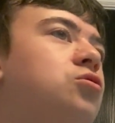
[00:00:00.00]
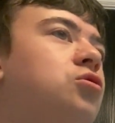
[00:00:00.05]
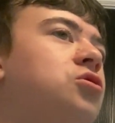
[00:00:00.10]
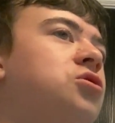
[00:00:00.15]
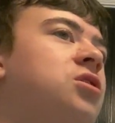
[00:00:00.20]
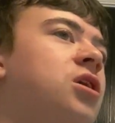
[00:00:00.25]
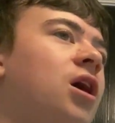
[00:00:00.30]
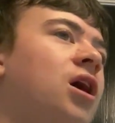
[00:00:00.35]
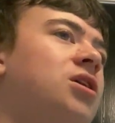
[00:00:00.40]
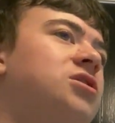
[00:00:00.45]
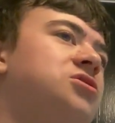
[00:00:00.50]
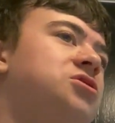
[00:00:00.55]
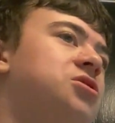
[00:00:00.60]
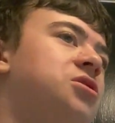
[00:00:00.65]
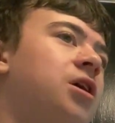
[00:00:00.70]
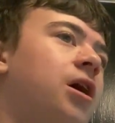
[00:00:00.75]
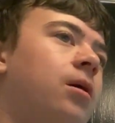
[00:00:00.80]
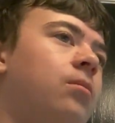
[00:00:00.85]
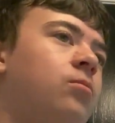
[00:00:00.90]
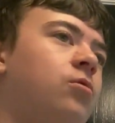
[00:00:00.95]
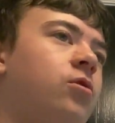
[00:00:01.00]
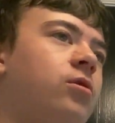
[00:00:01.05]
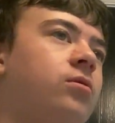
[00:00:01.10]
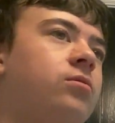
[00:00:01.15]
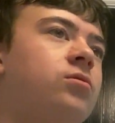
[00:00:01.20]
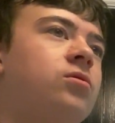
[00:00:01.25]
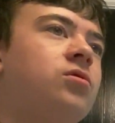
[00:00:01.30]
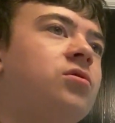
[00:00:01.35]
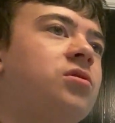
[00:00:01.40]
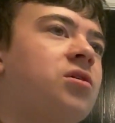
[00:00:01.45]
Good catch, Cameron.
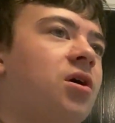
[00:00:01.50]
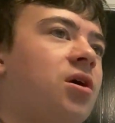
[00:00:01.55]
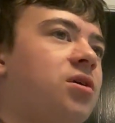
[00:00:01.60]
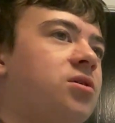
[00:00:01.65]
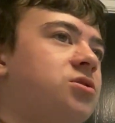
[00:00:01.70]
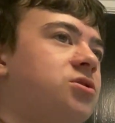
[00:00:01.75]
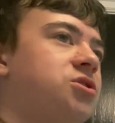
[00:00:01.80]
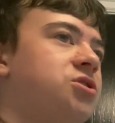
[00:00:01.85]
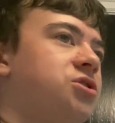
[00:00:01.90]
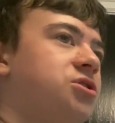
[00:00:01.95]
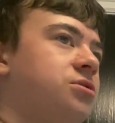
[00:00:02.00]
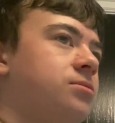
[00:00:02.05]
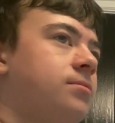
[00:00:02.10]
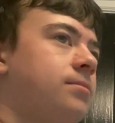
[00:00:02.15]
Good catch.